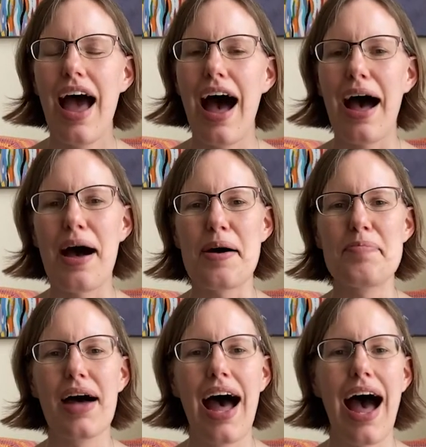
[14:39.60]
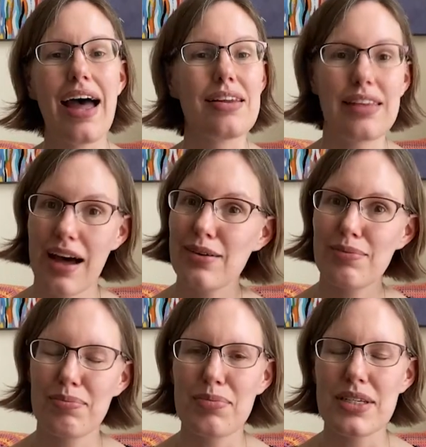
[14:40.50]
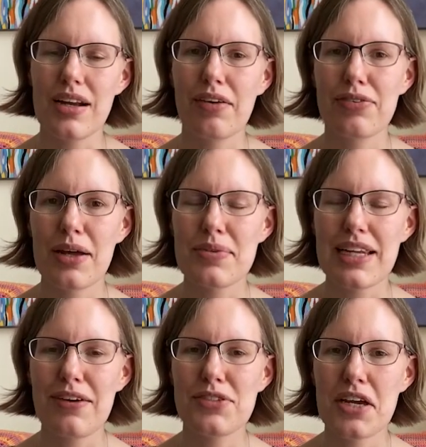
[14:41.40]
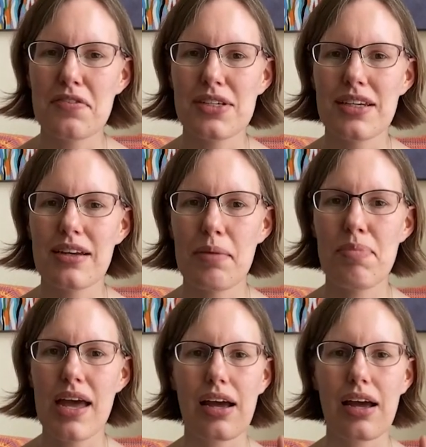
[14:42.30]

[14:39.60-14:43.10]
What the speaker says: And that was enough that was left over to make,